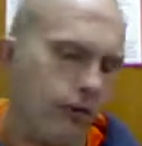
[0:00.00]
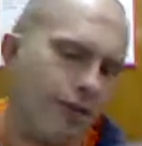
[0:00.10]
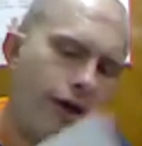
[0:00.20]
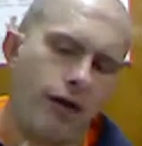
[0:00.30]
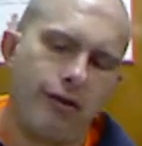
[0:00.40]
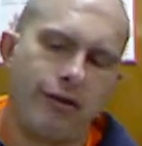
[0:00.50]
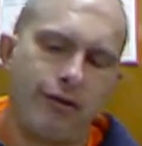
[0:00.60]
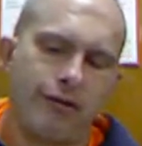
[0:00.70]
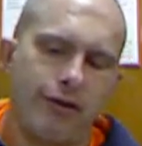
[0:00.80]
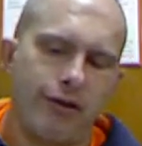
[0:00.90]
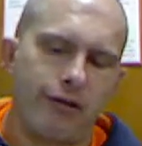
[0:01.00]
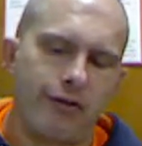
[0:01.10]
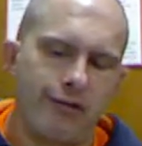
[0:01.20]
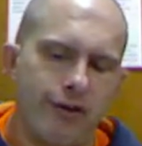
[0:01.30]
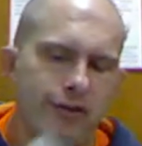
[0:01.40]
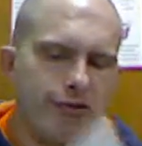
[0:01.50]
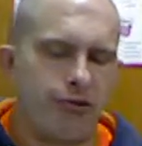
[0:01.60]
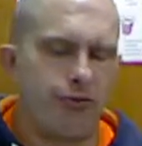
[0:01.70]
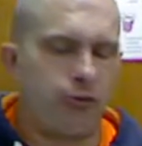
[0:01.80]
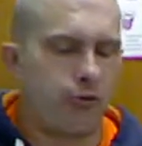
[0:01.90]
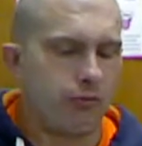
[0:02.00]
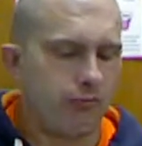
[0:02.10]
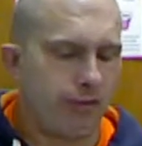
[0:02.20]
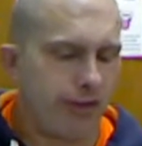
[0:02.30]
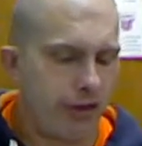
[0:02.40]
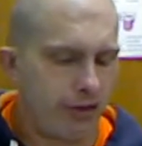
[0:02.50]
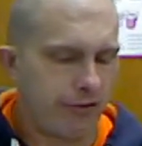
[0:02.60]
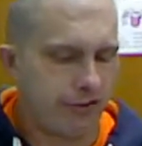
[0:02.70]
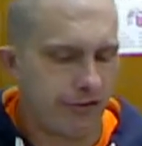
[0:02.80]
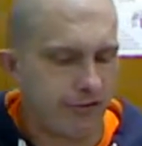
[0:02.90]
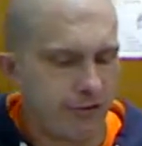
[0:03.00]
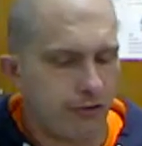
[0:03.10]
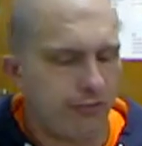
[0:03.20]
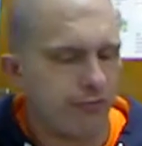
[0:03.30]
That is in stanza 2, at the end of stanza 2.